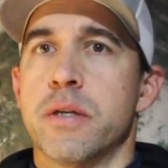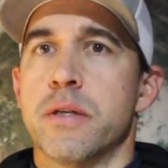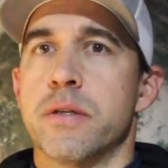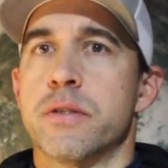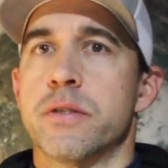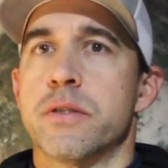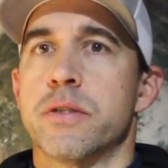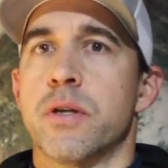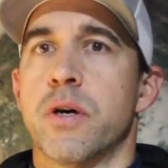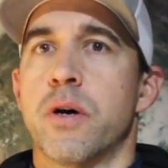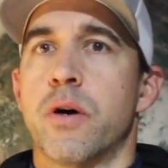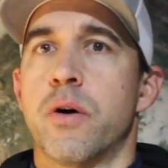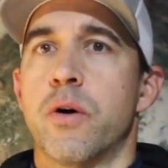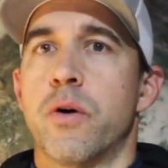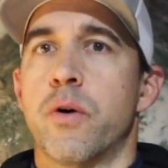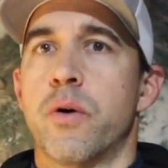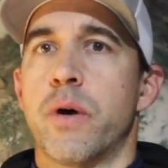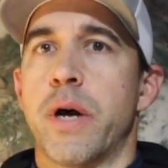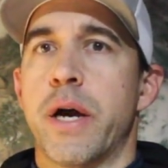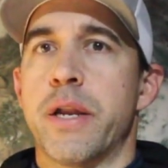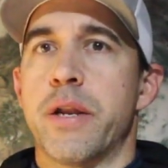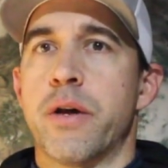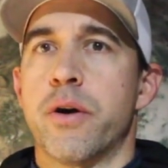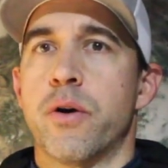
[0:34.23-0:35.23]

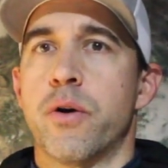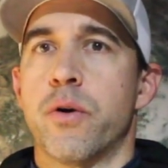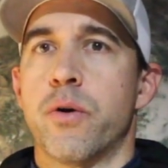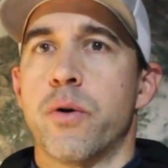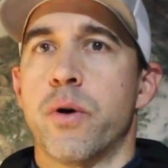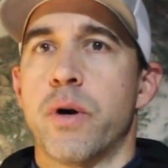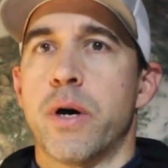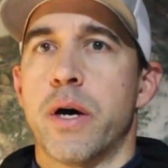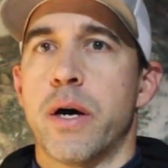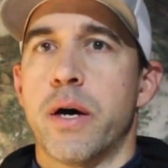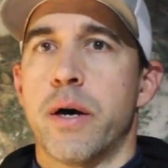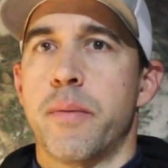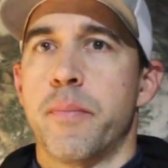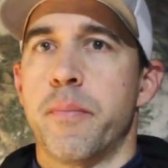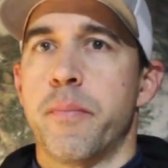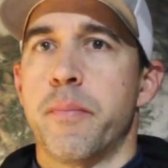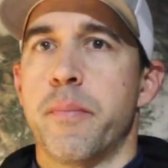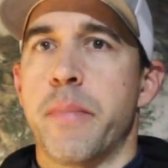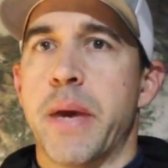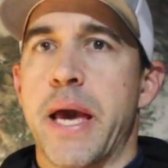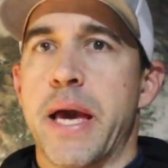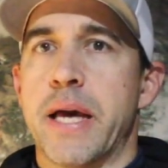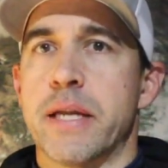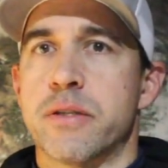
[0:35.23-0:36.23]
So I know
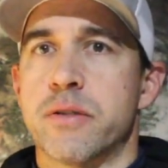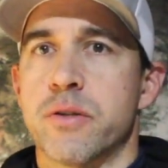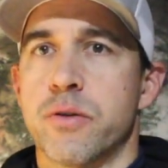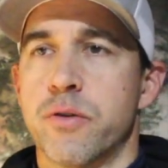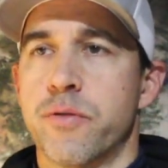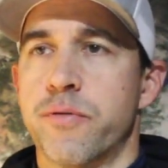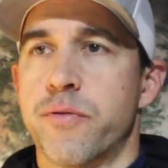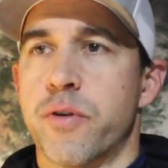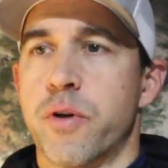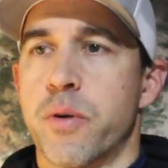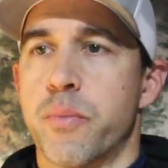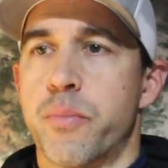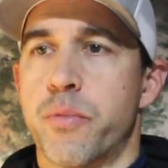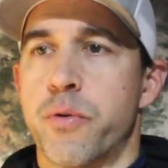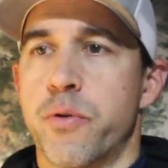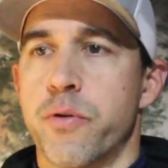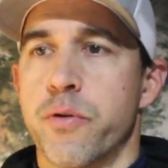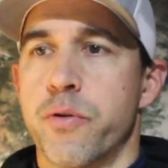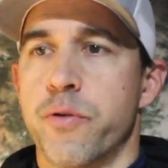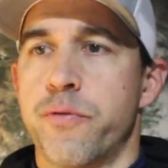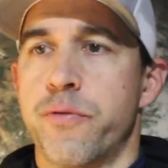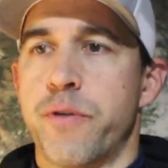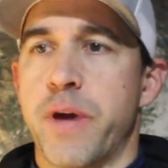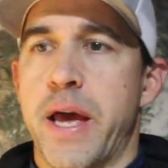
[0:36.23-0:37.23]
Matt over at
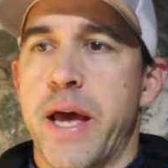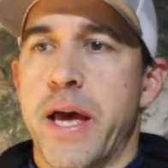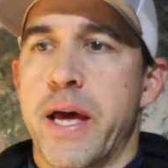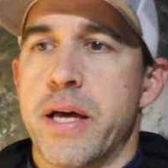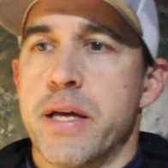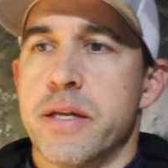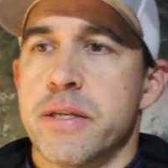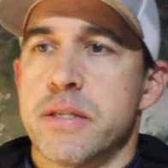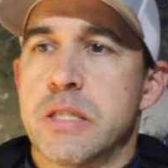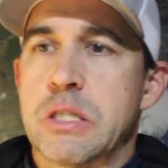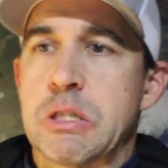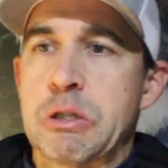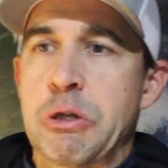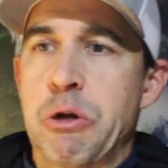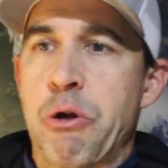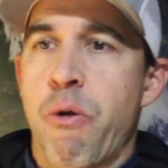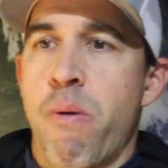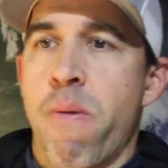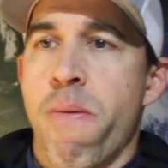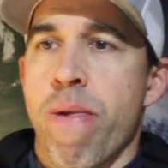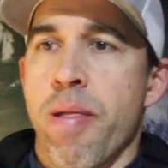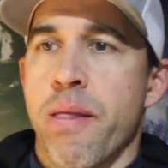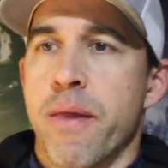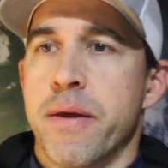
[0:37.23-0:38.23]
Proof has
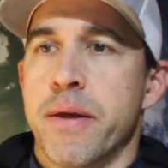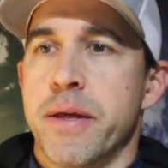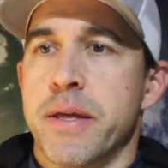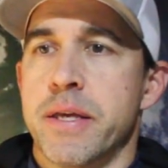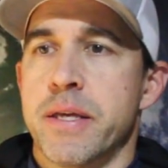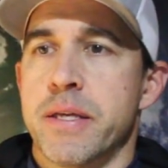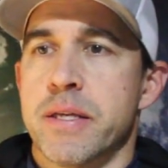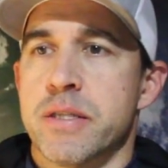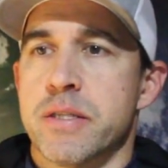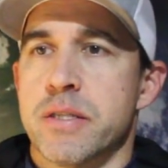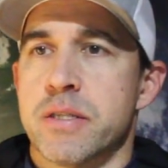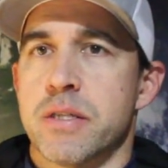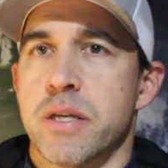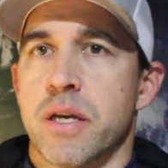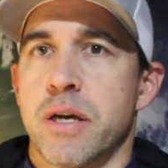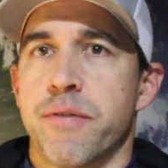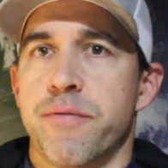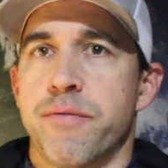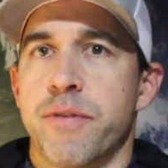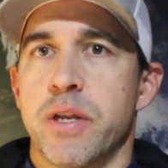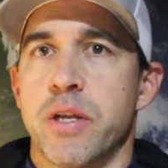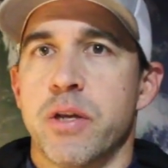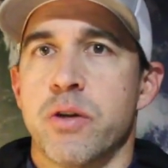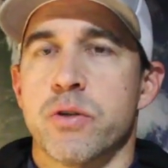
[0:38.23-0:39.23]
his
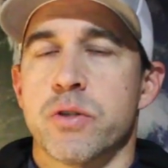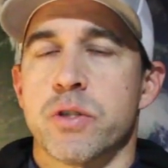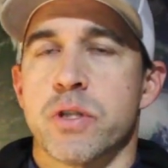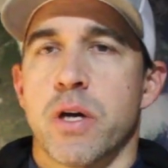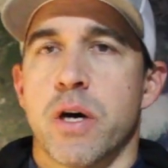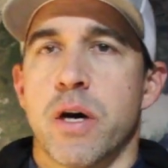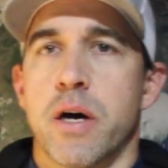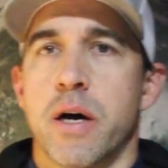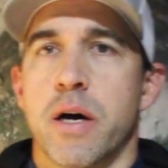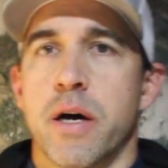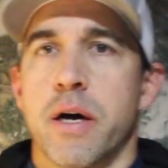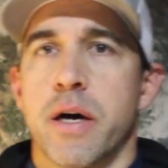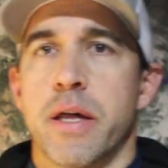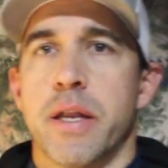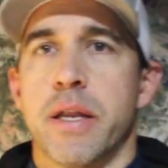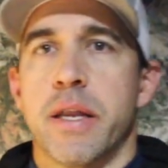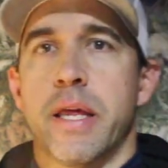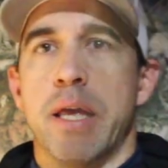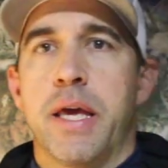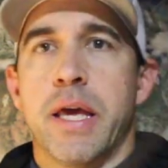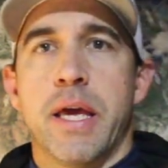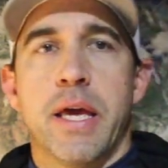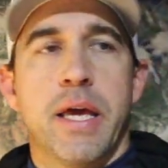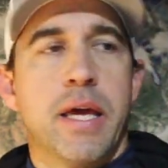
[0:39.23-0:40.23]
videos on
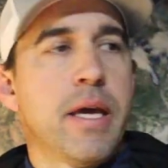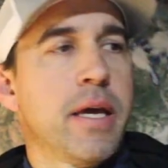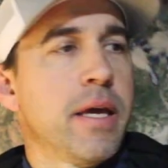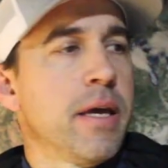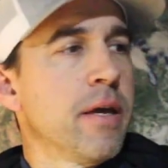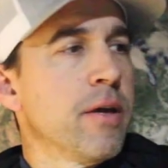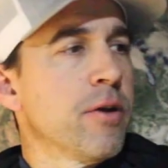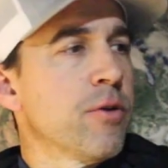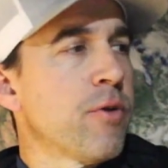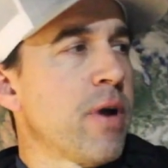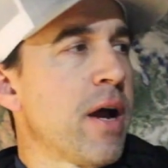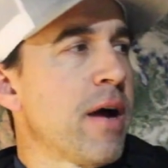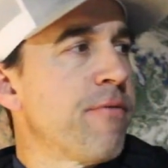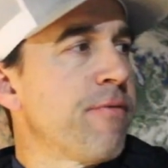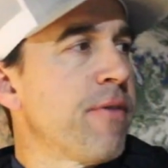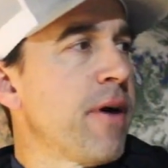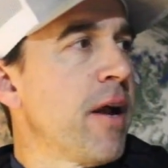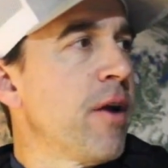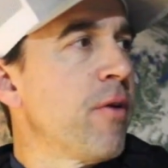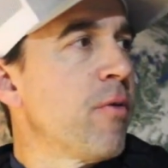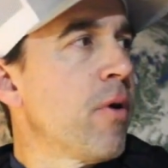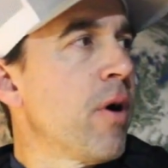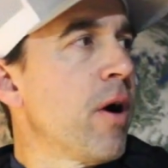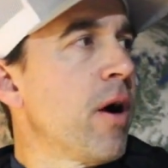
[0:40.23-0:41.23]
a
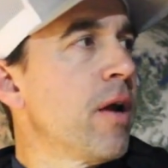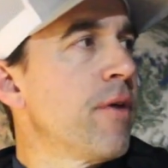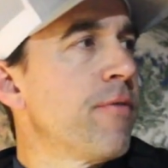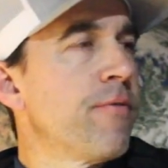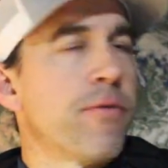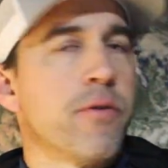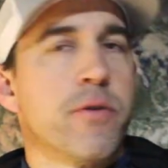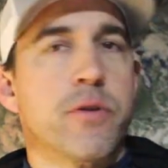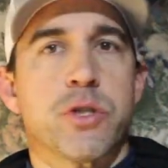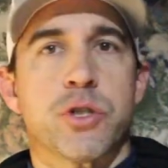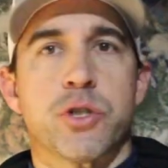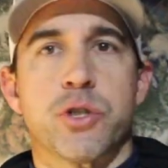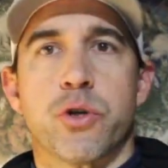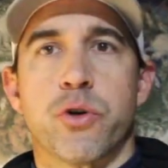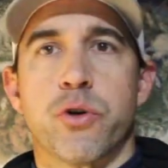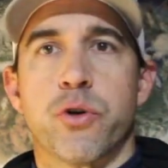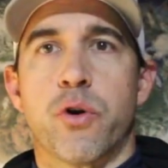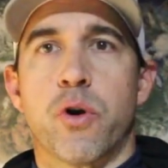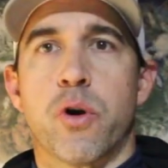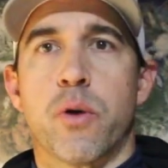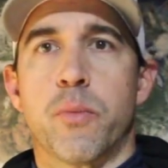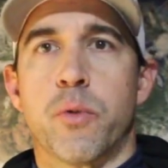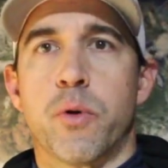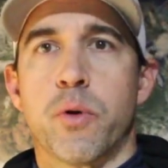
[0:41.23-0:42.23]
graphite rod for just your
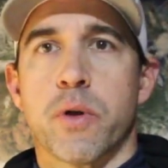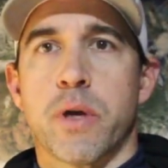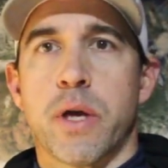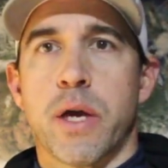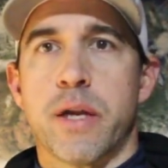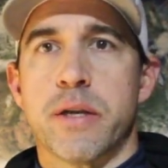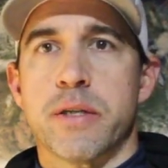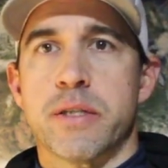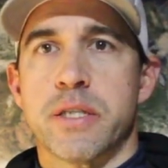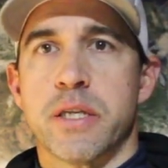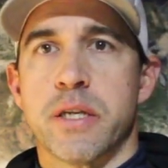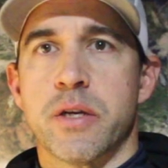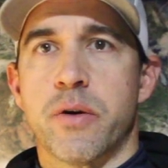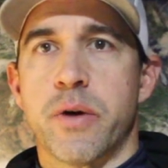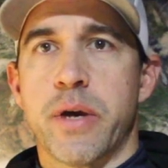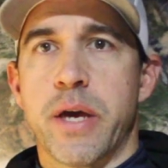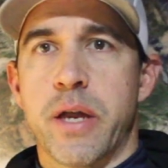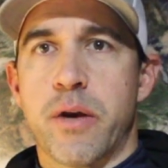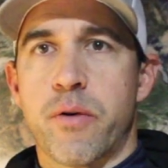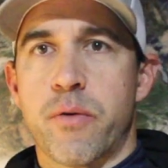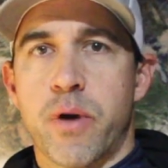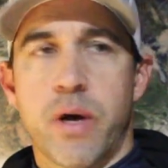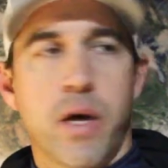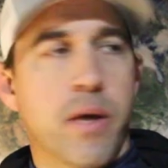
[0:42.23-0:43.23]
normal kind of single
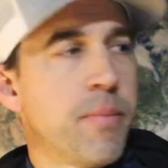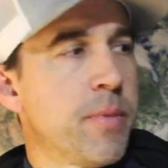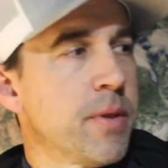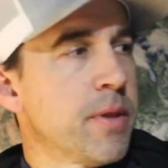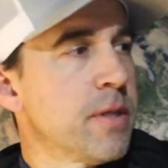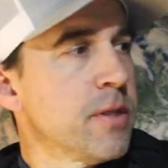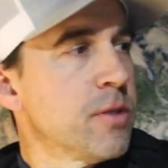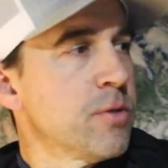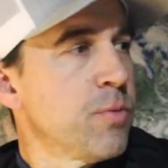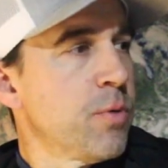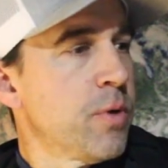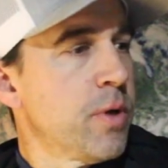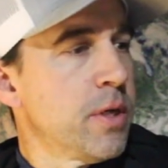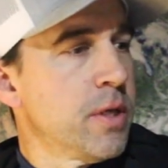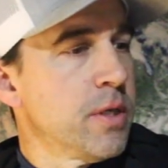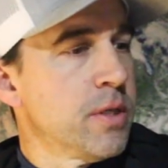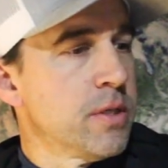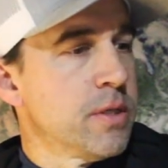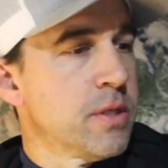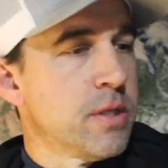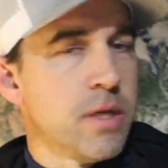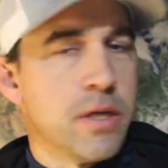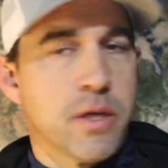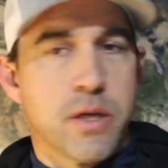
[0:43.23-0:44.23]
hand rod, but this one
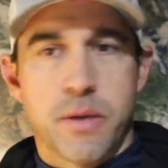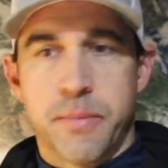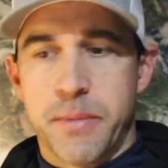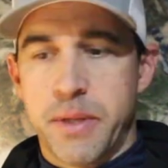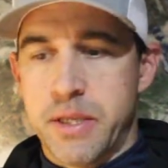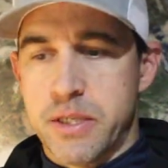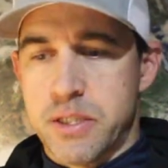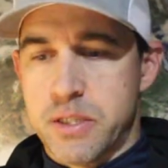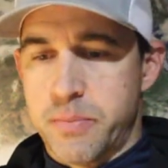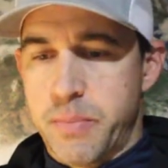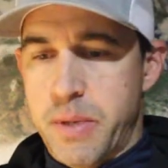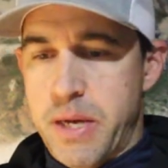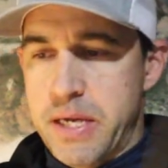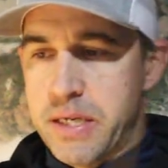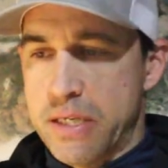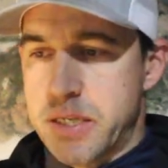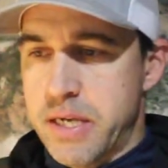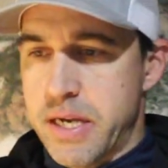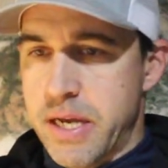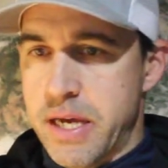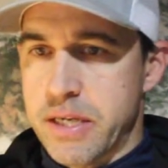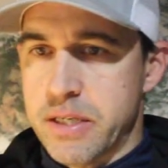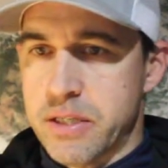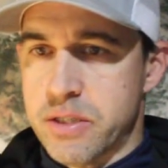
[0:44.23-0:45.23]
is going to be the Spey
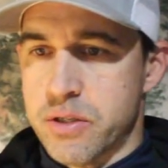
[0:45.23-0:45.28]
today.